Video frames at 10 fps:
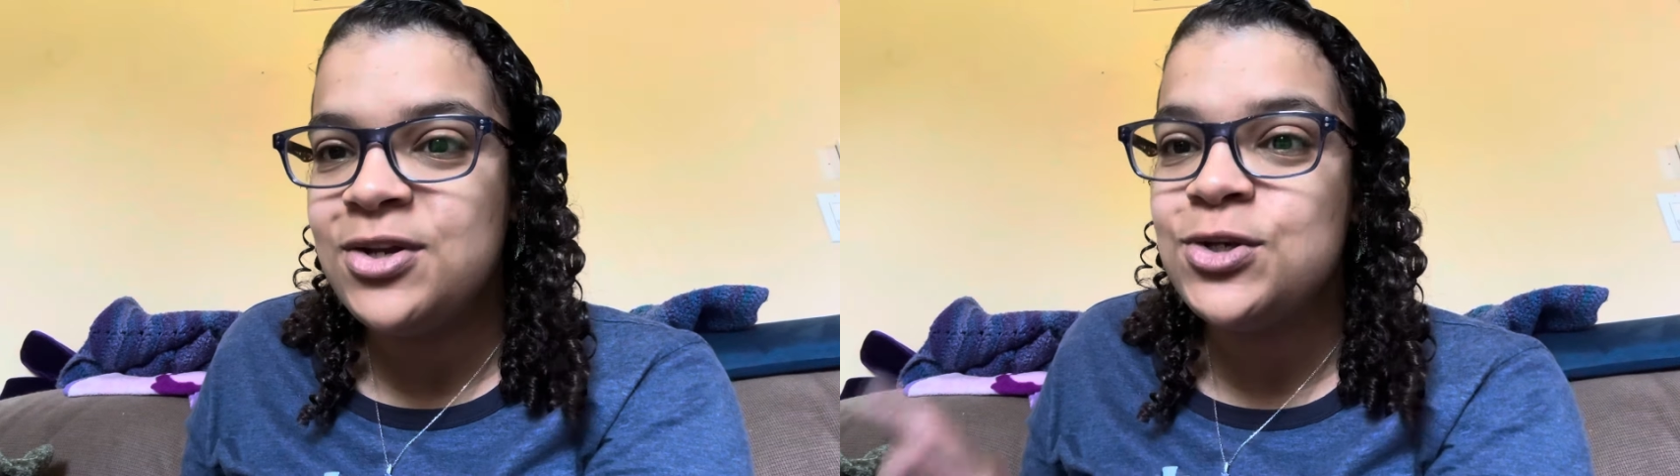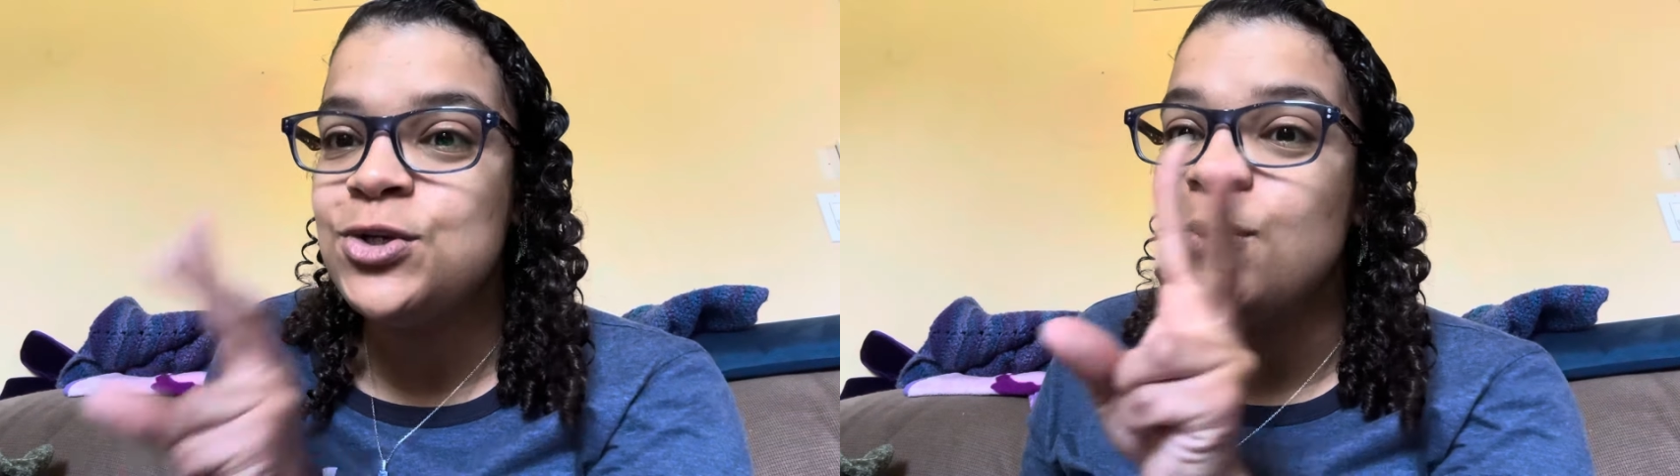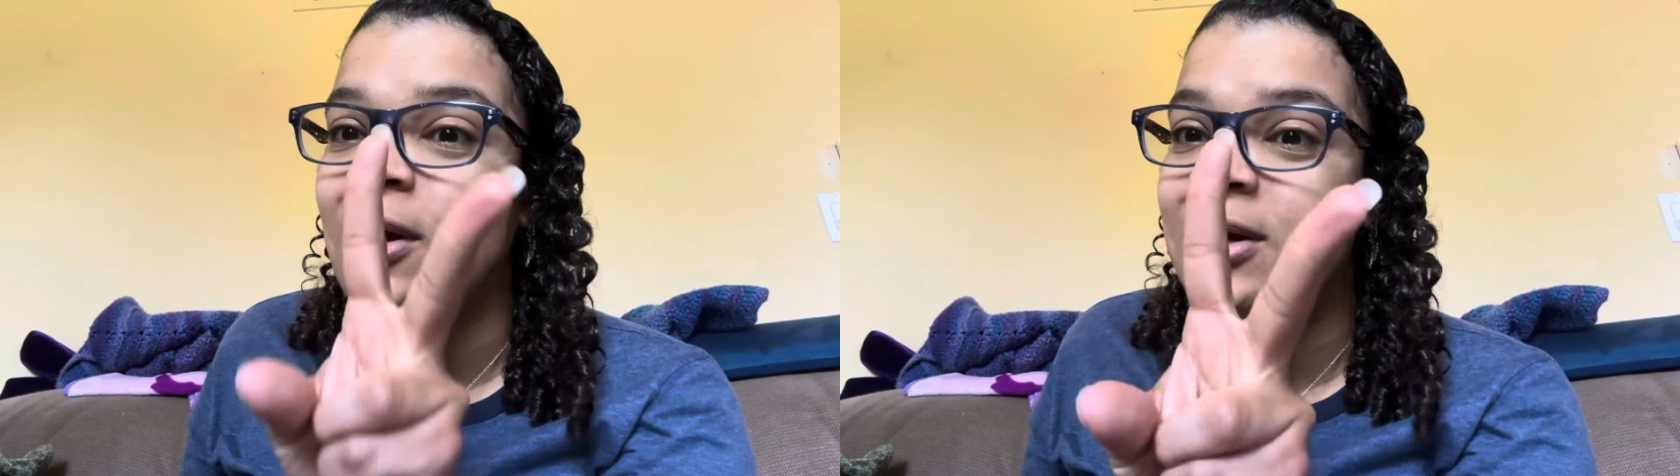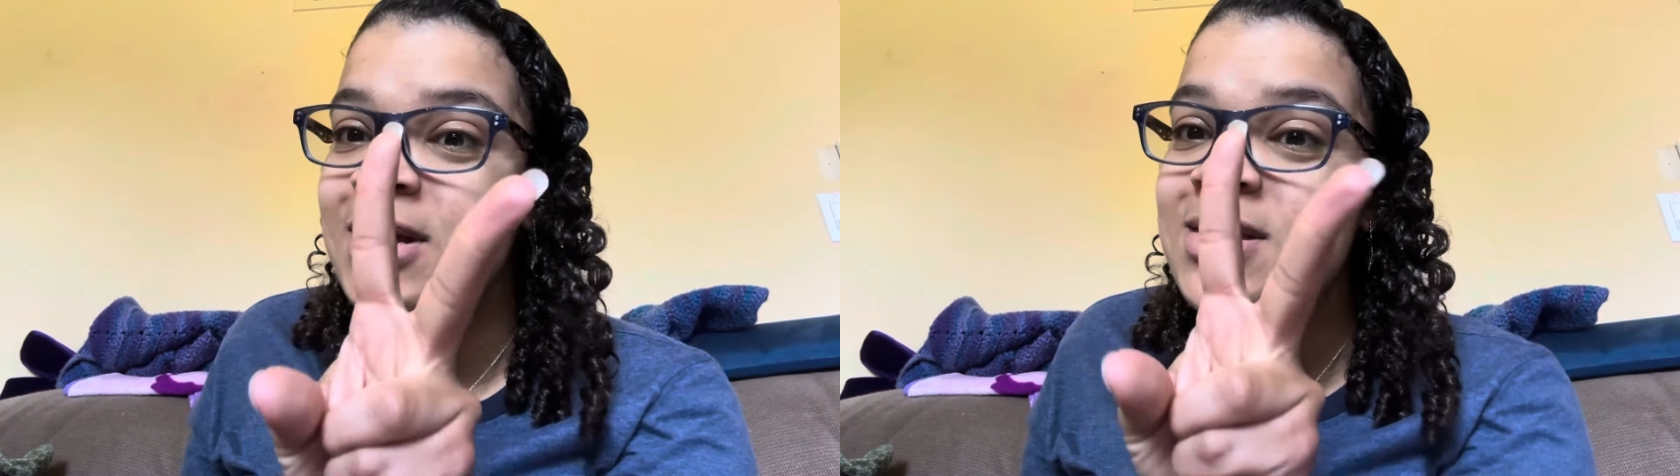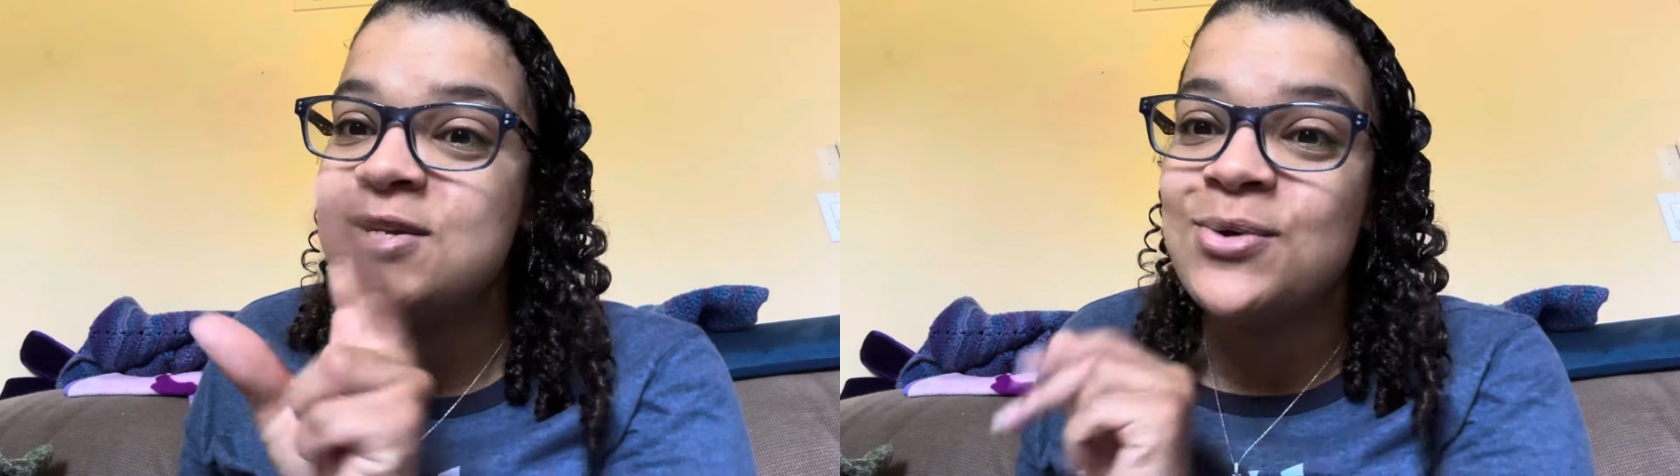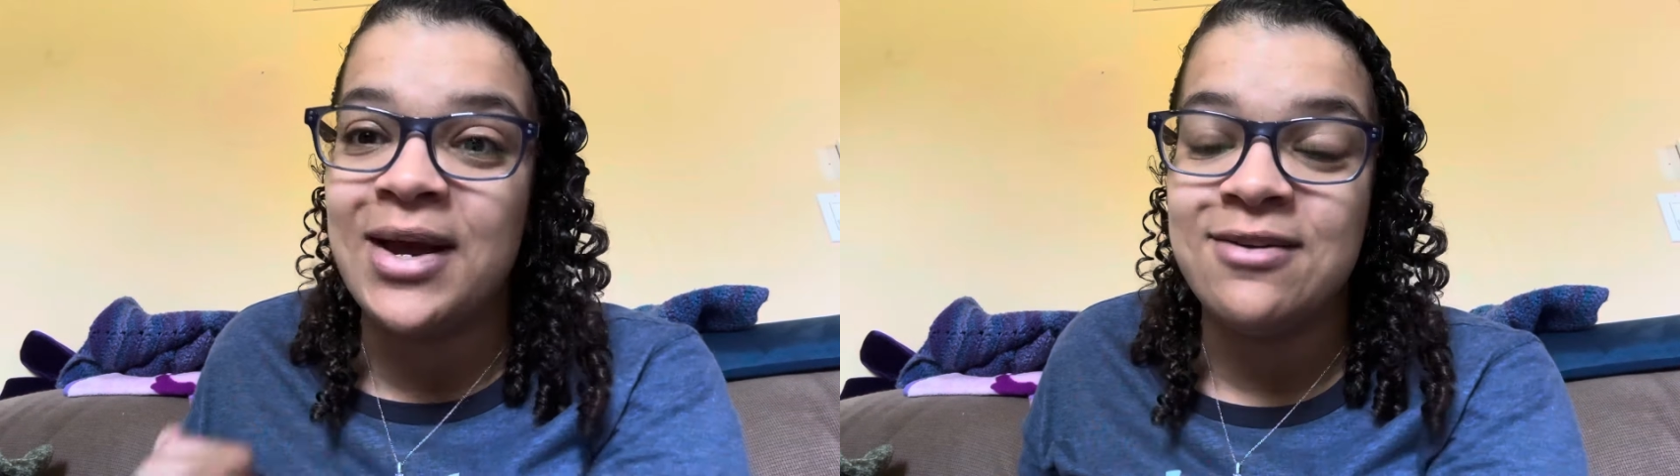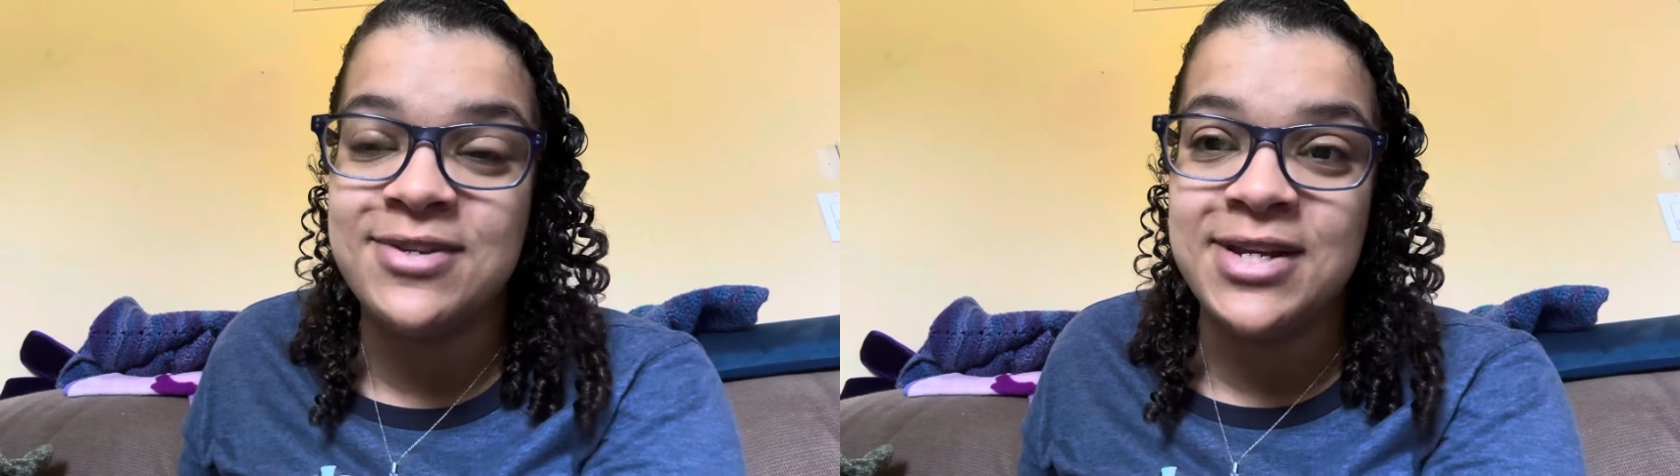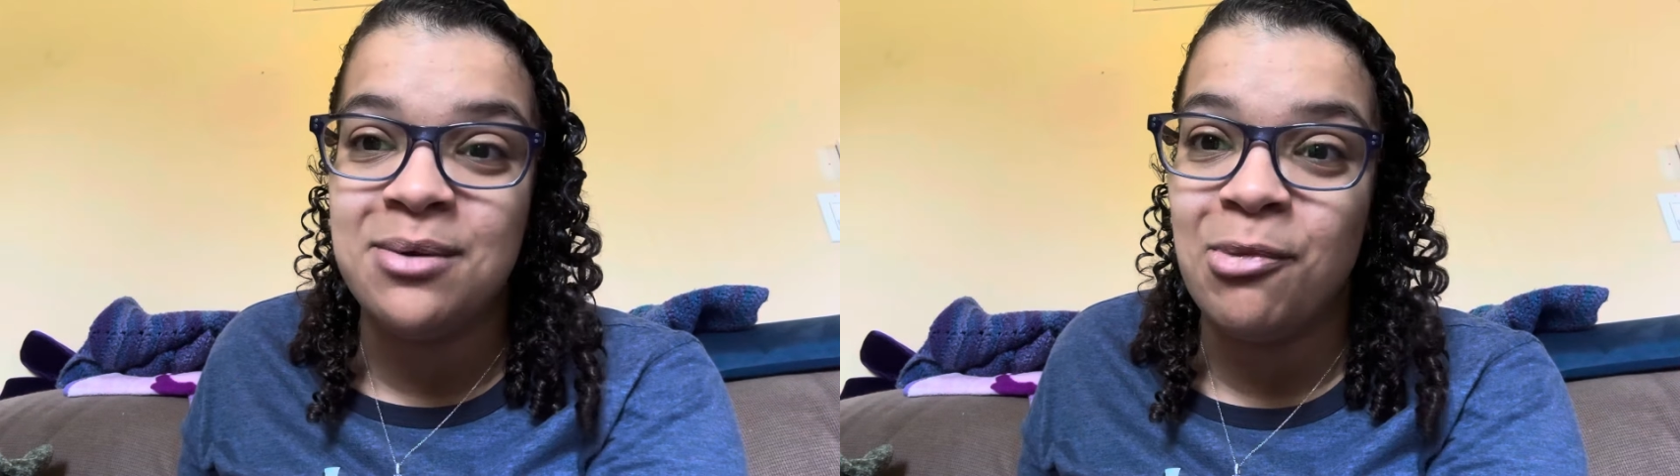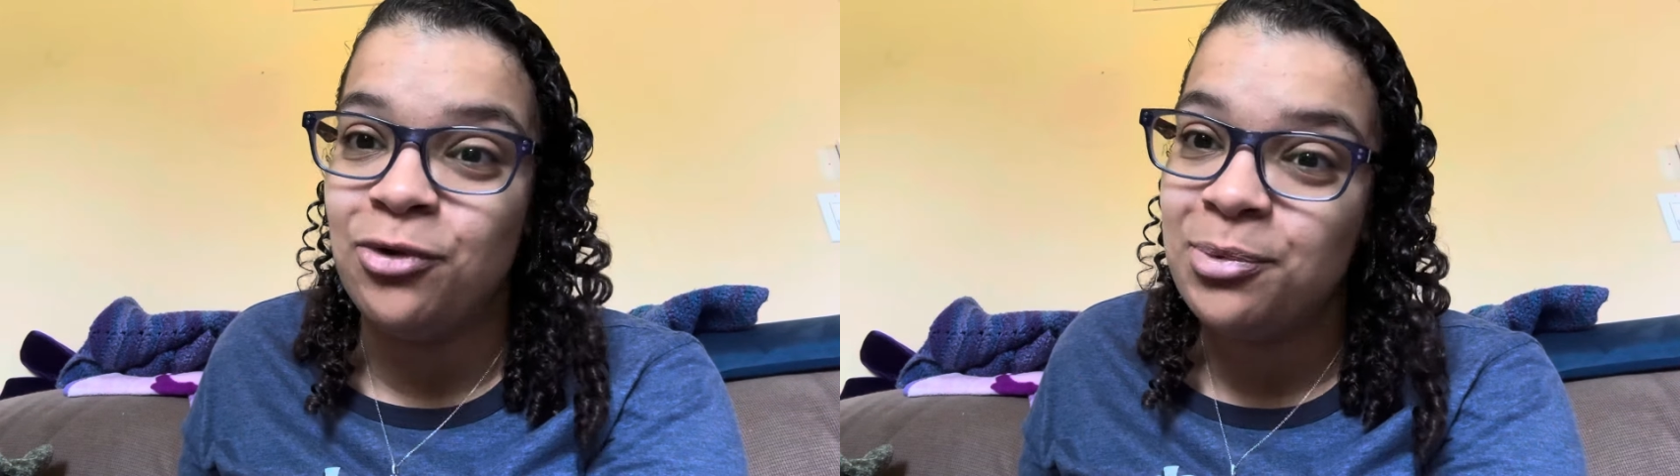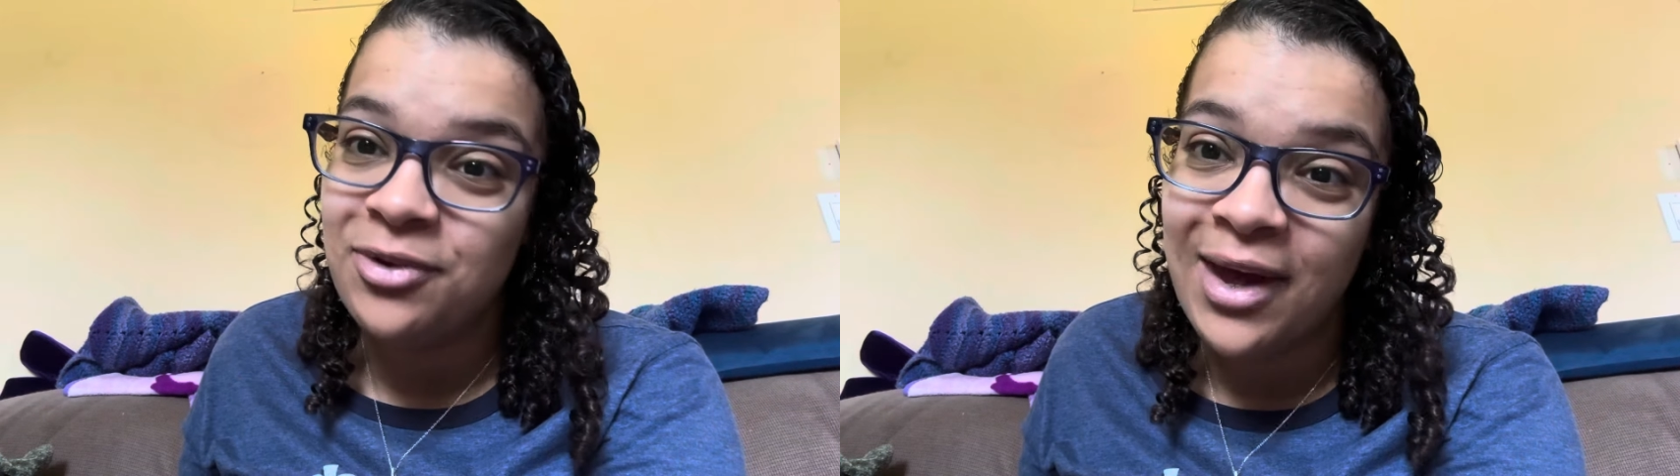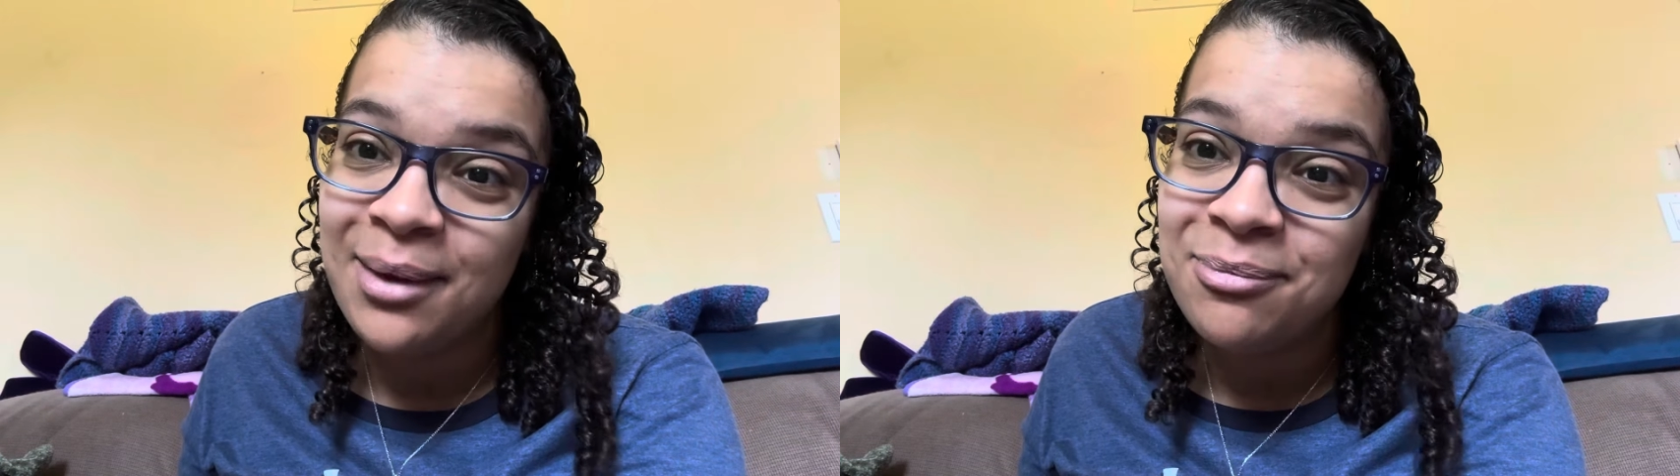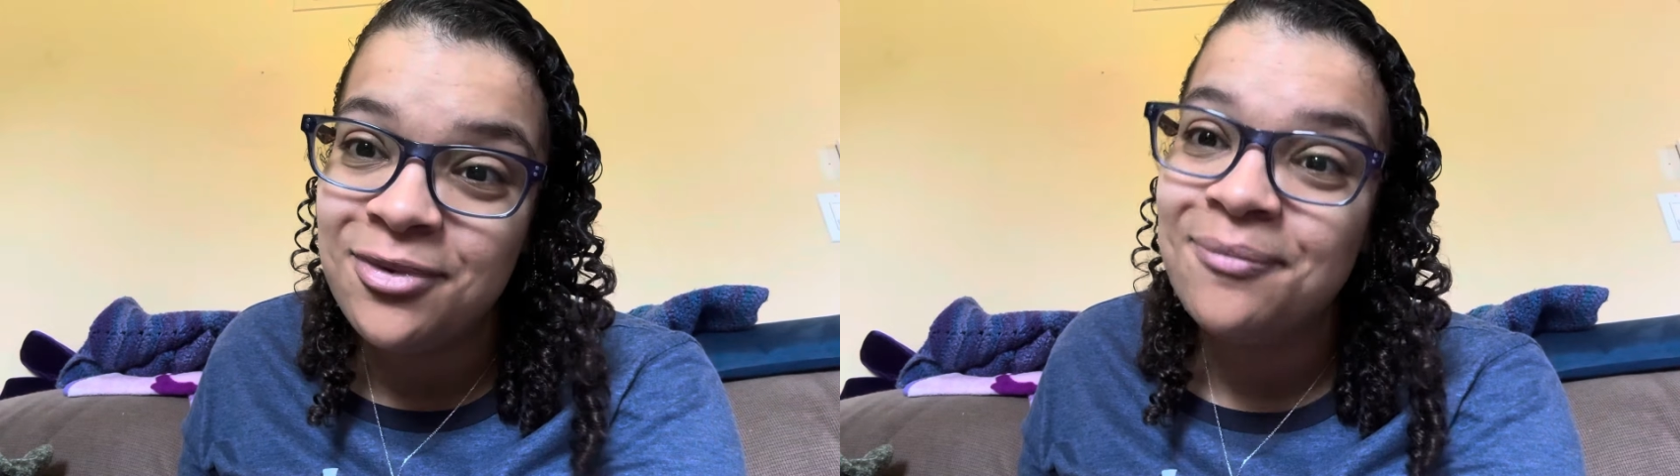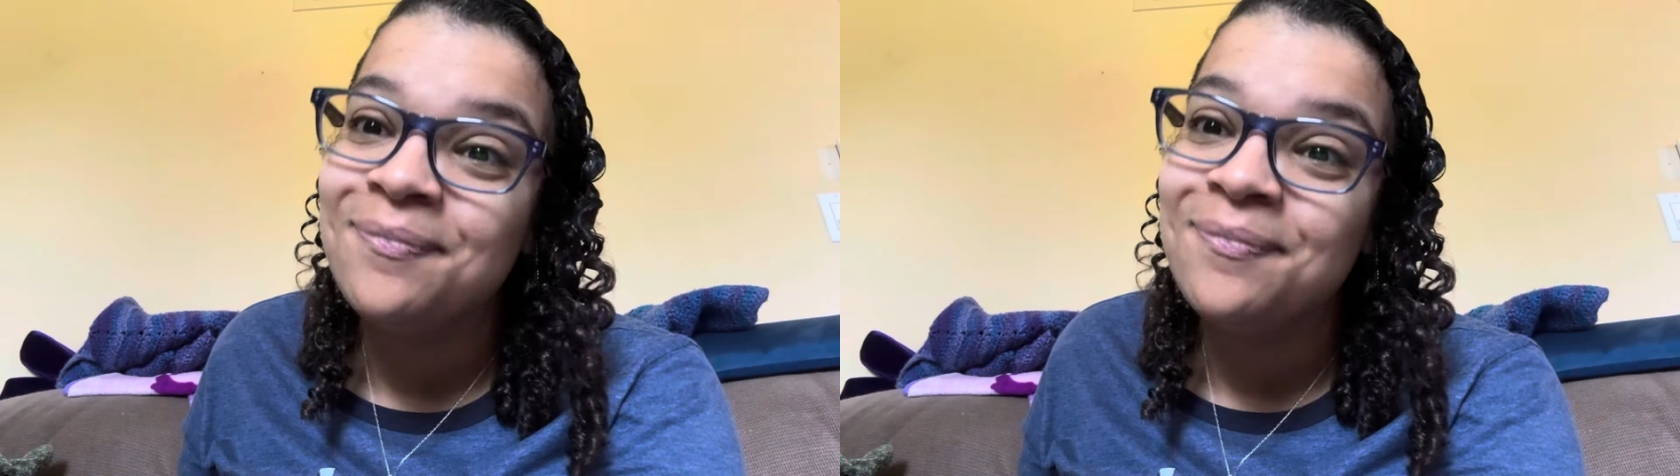2 artists who I've seen multiple times.